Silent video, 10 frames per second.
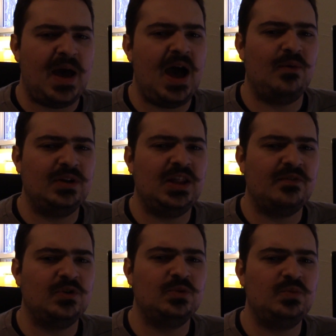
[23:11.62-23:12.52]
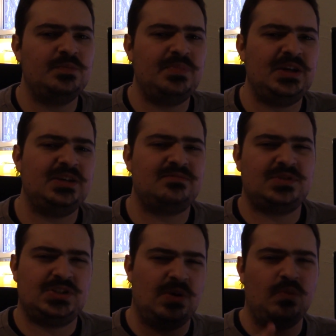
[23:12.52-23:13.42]
power level would be
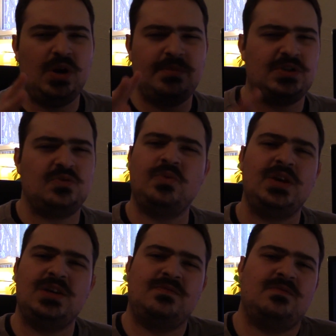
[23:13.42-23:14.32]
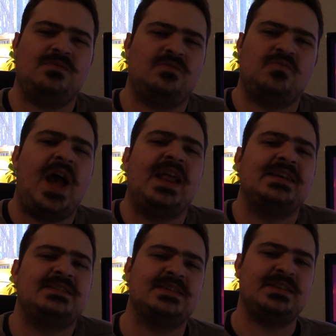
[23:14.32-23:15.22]
somewhere between
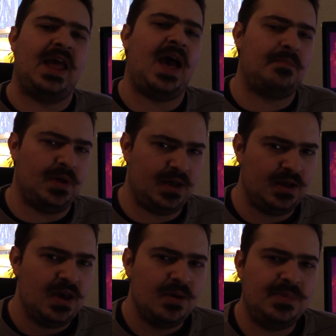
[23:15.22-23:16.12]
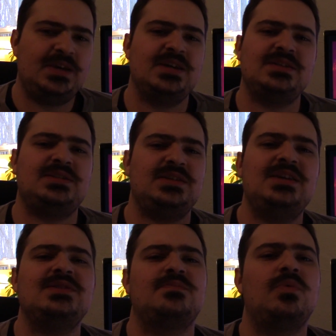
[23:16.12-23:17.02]
Raditz and Nappa. Because
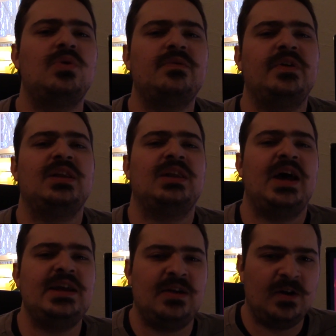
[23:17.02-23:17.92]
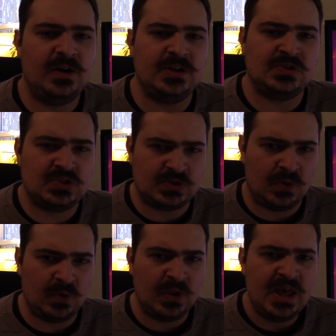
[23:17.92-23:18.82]
he's more of a light-hearted
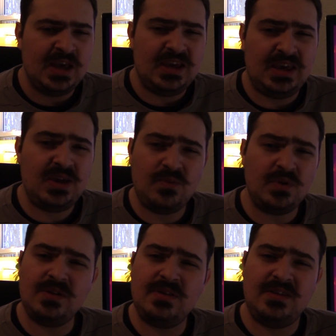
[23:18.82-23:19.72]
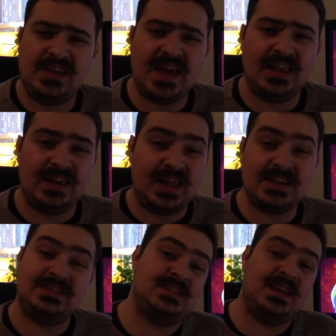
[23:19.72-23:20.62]
soul, he would get
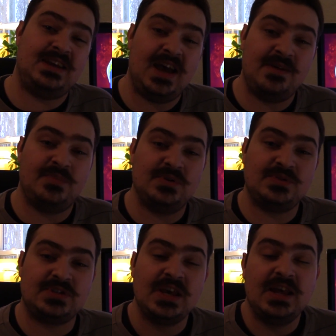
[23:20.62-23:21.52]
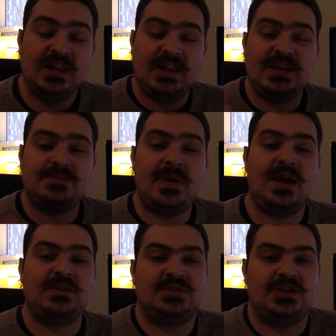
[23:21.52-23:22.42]
less Zenkai boosts, less
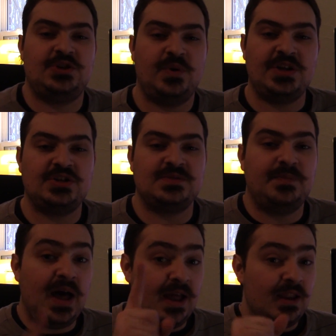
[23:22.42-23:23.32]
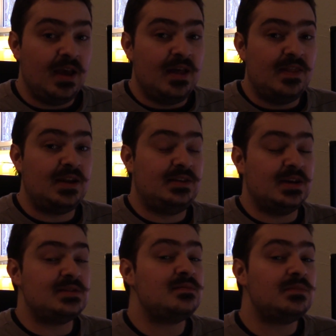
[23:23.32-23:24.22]
battle situations, but that
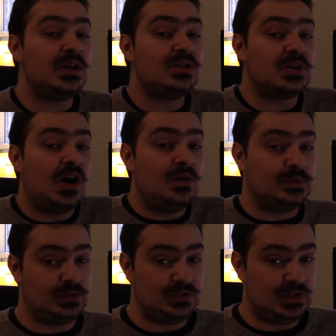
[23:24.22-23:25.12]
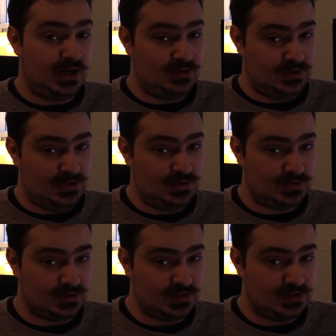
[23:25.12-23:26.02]
doesn't mean Tarble's entirely
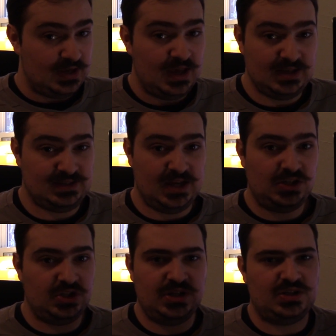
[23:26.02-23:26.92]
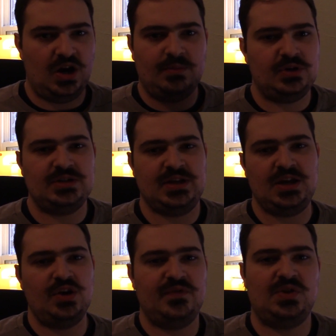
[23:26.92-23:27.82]
useless. Essentially, Tarble could
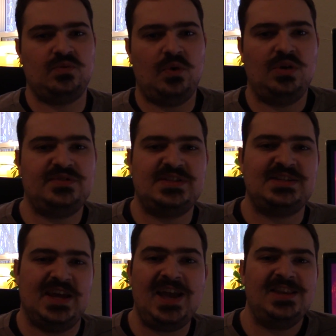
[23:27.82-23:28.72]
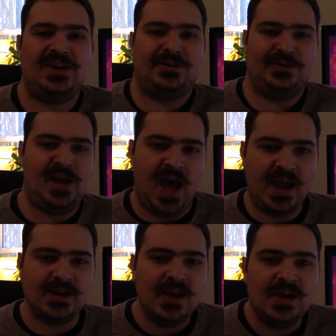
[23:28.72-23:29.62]
take over the role as the technical
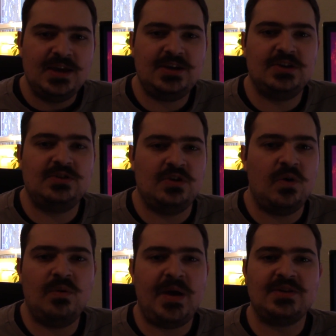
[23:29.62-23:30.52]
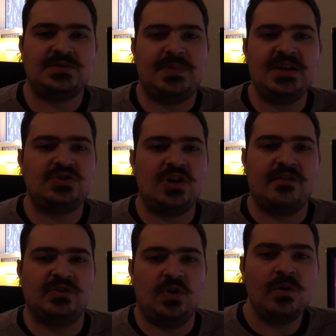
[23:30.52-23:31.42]
guy. He could know about space
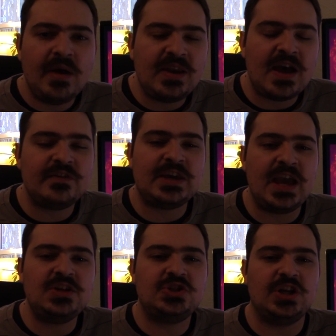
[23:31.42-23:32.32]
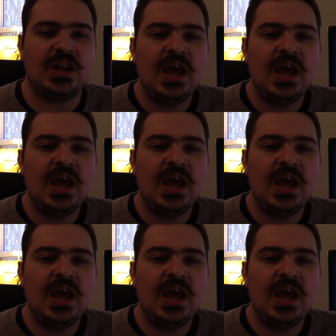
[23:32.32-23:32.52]
travel, know about navigation,